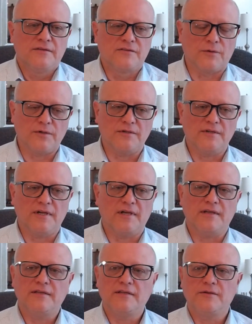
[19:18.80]
So
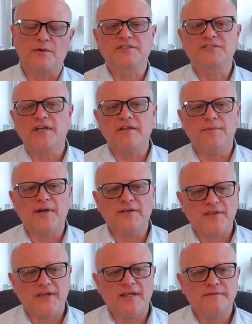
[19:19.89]
we're excited
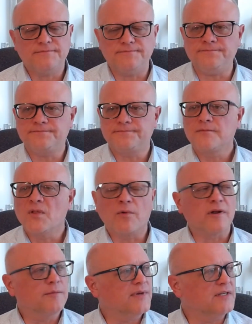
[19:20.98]
about that.
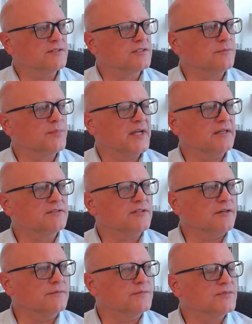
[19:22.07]
What it means in plain
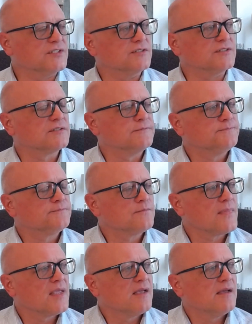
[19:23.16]
terms is
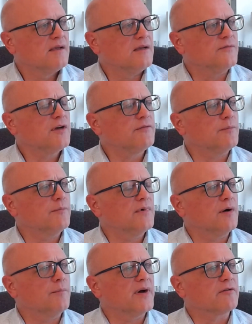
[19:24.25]
if you have
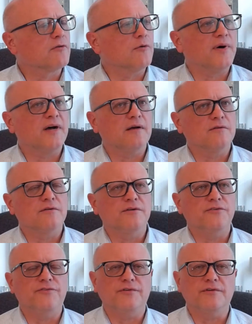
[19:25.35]
a micropile or
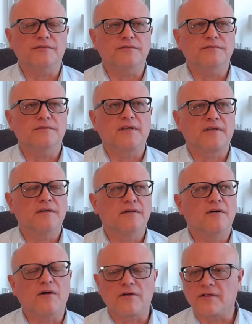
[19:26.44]
a drilled like a
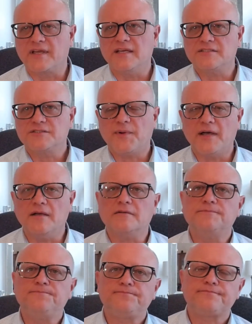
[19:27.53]
auger cast
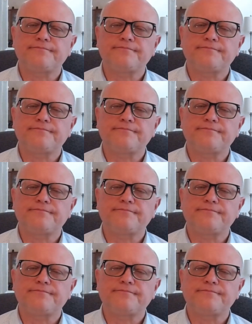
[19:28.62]
pile,